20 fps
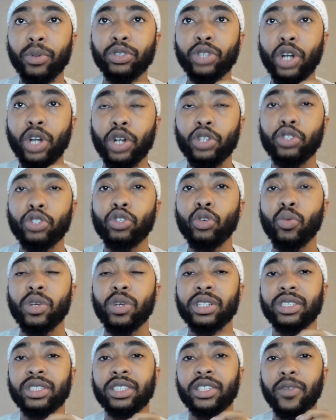started to do
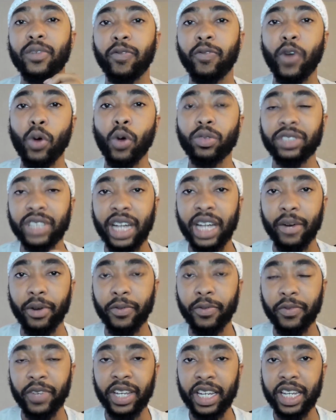was devote
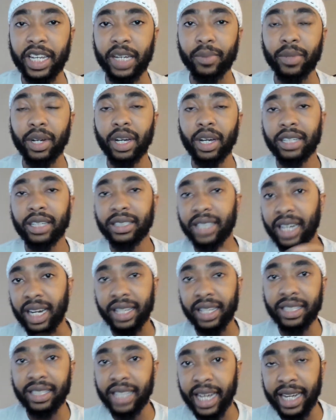teraphim to
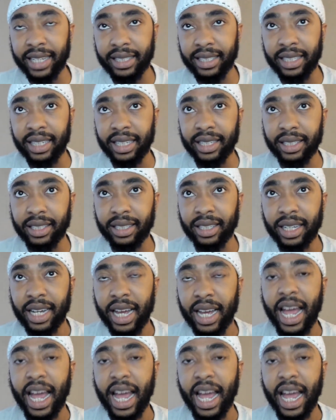other deities,